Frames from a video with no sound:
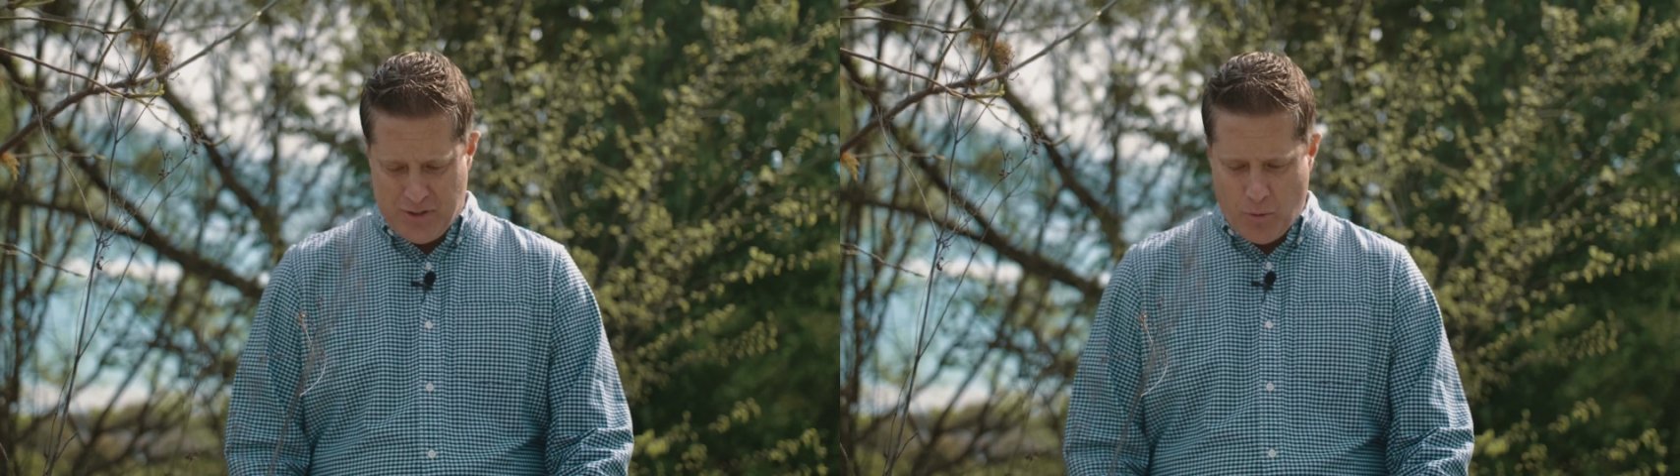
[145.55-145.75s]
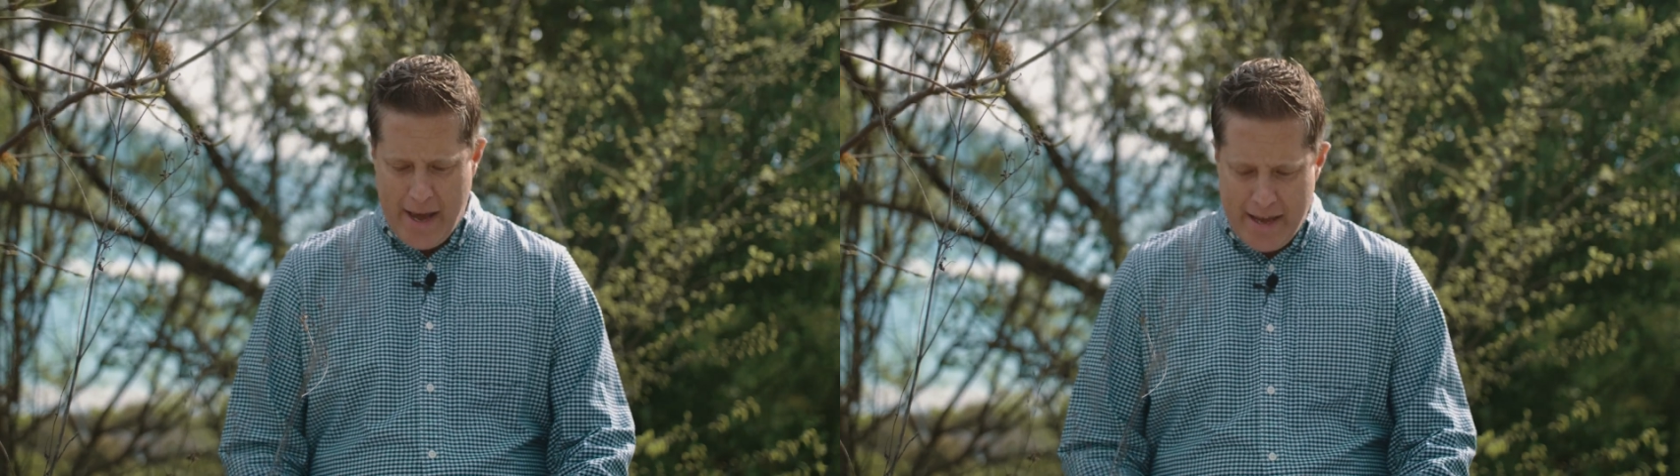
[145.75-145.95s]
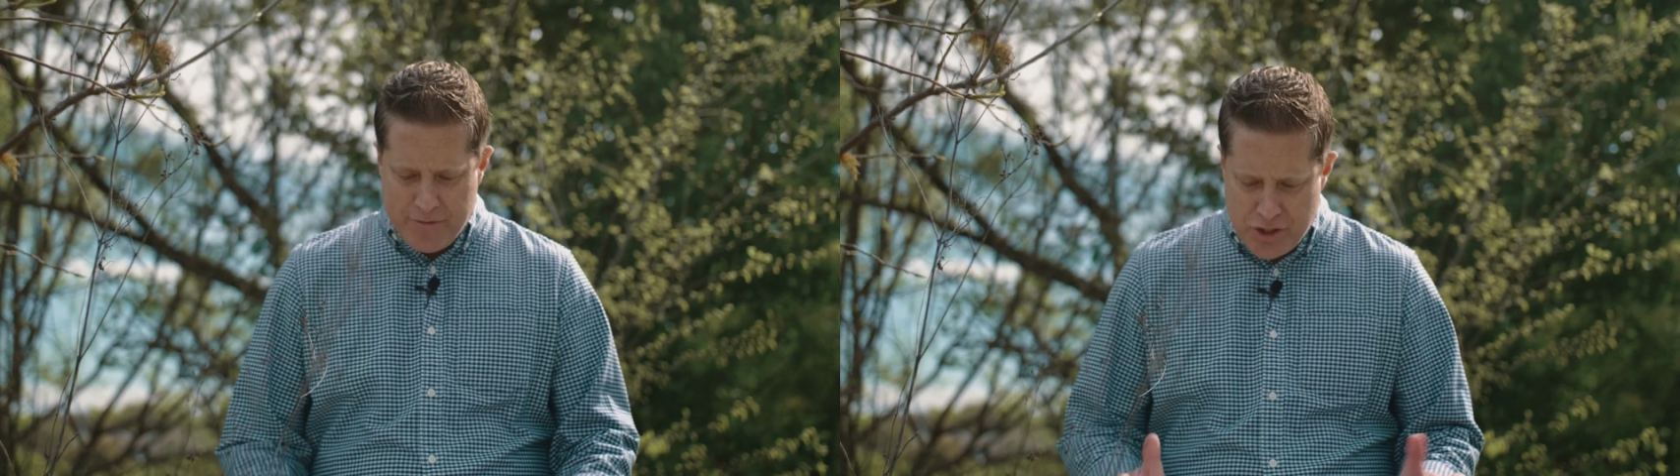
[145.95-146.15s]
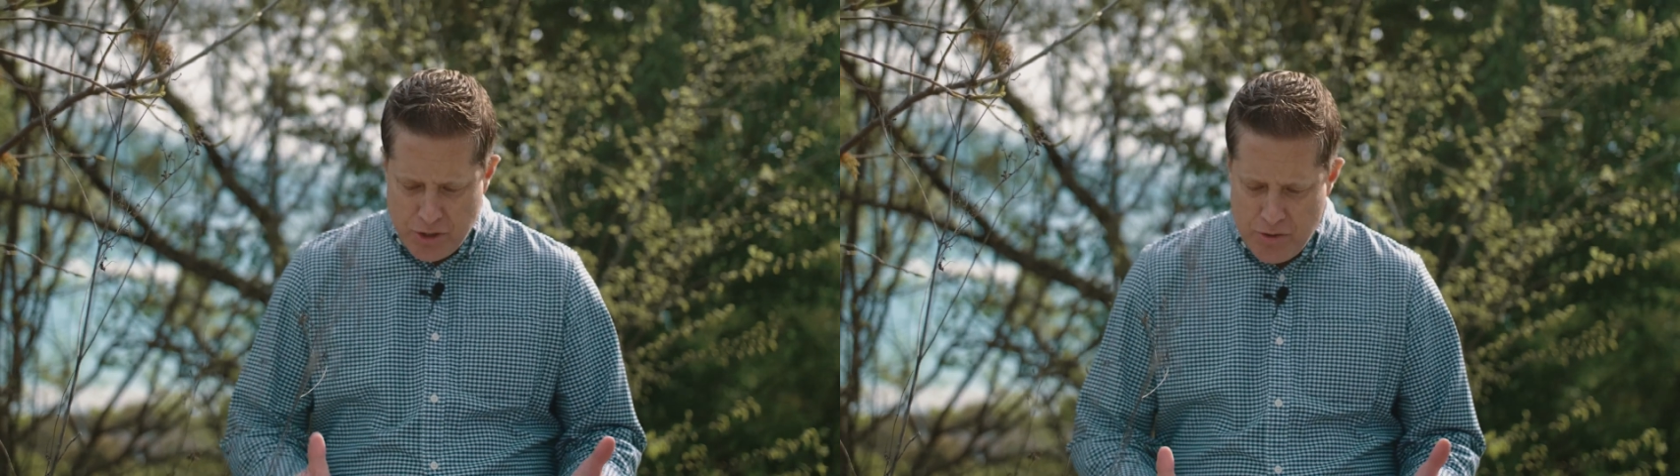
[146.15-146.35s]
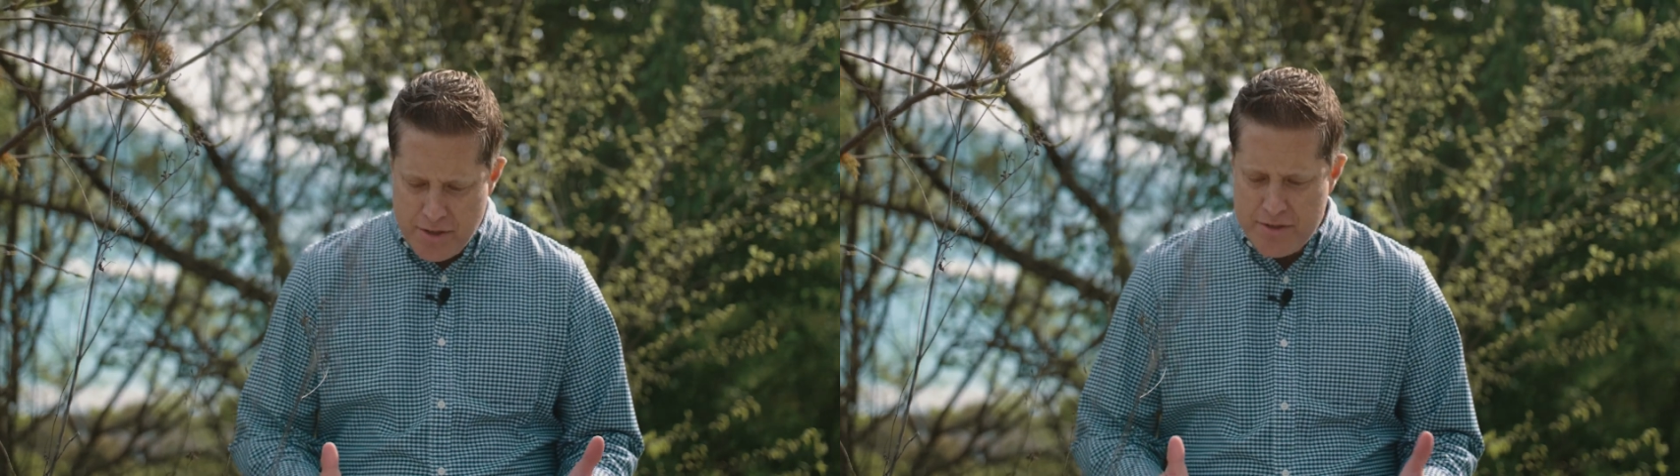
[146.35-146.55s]
The way of
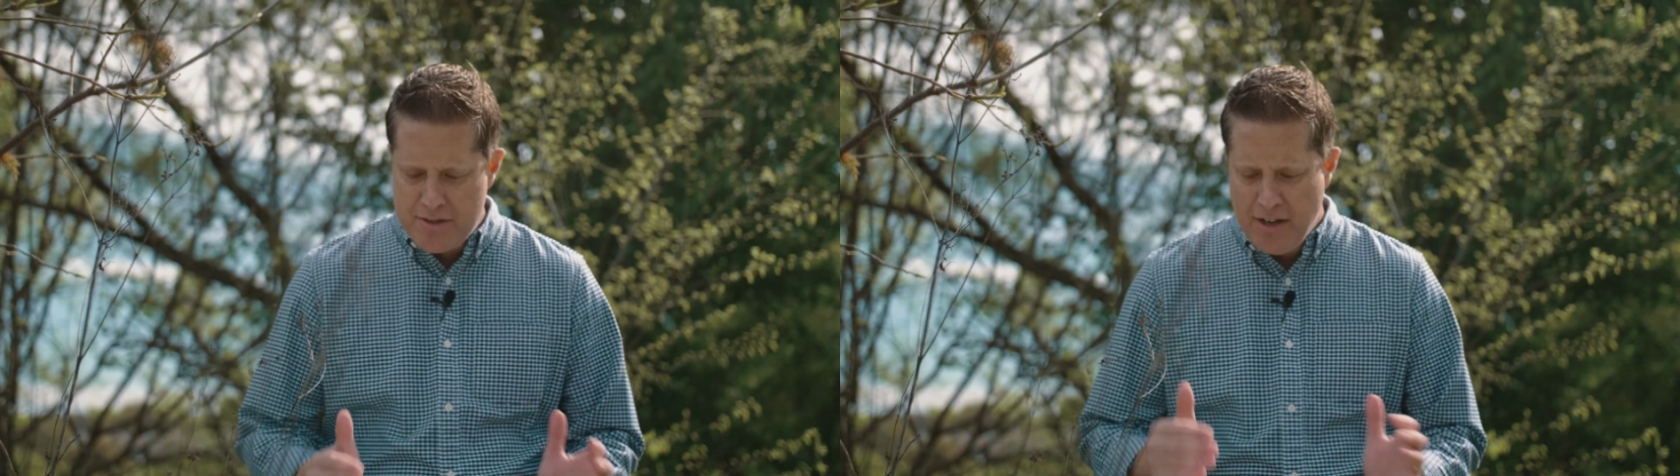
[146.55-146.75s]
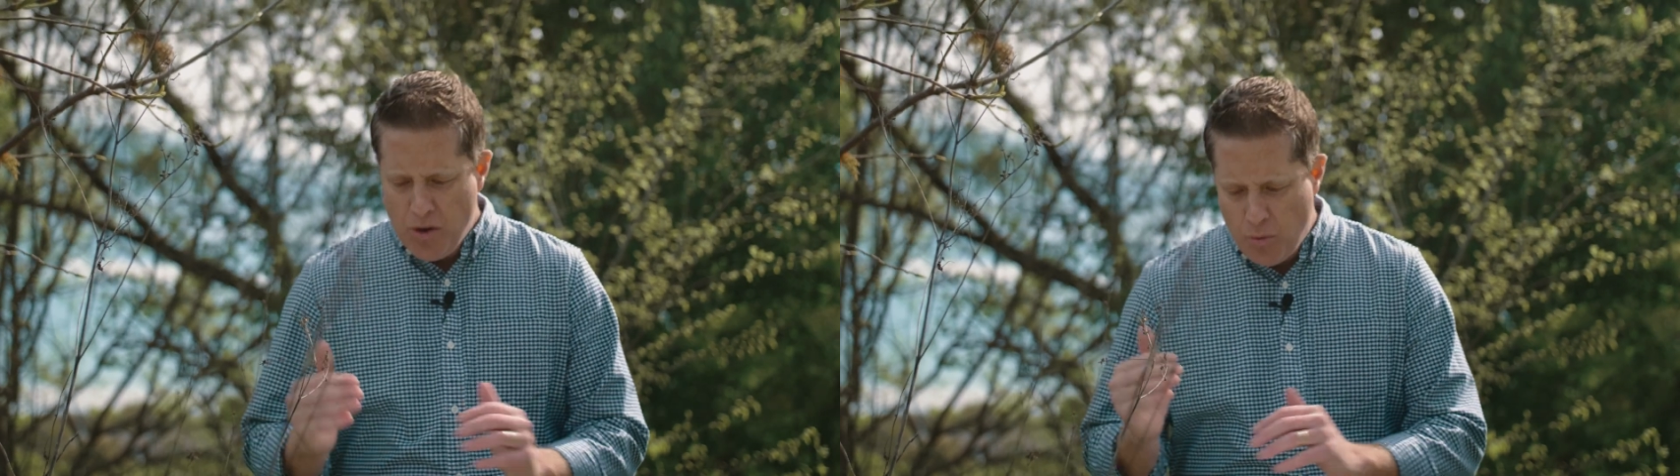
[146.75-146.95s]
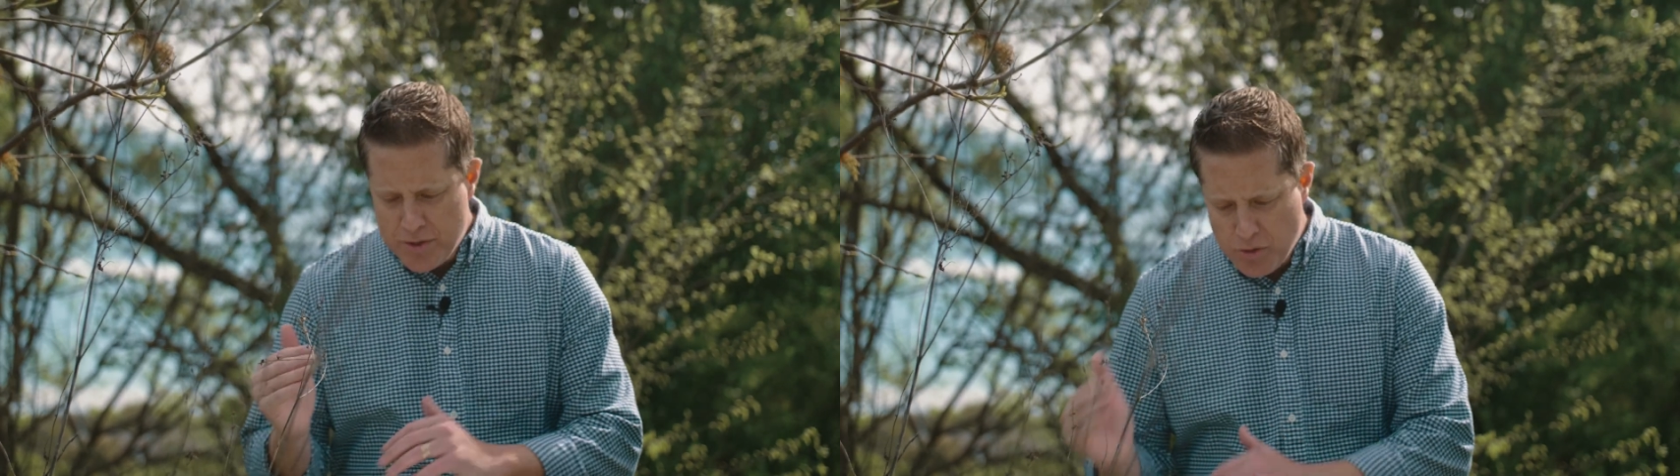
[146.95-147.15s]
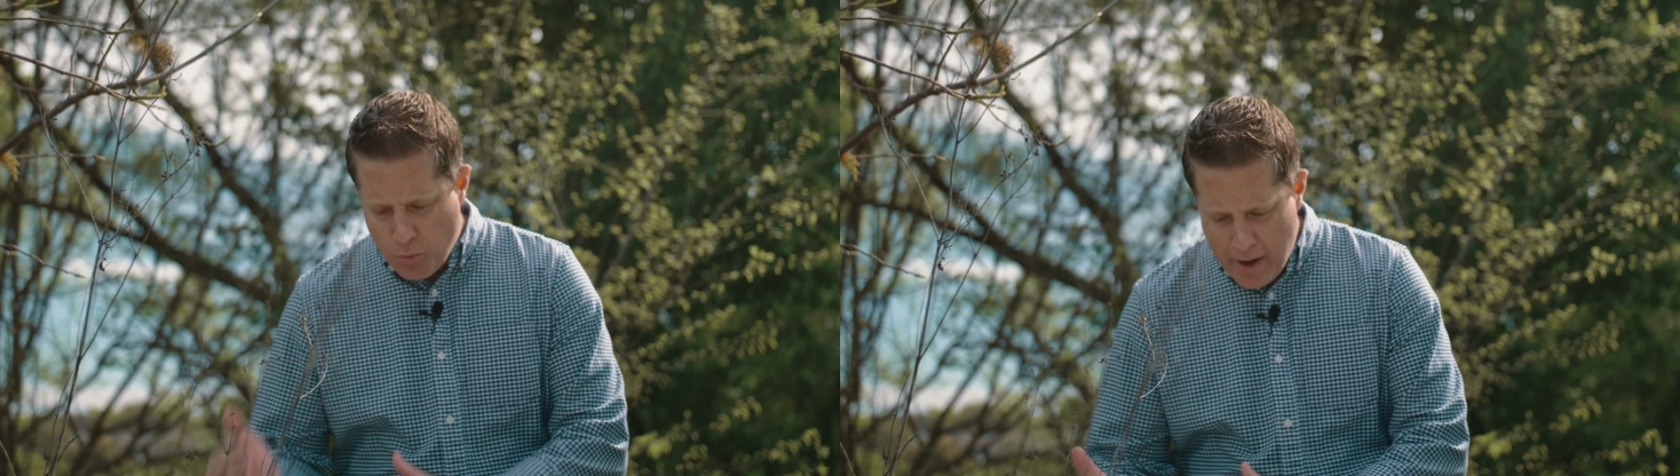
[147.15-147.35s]
Judas was the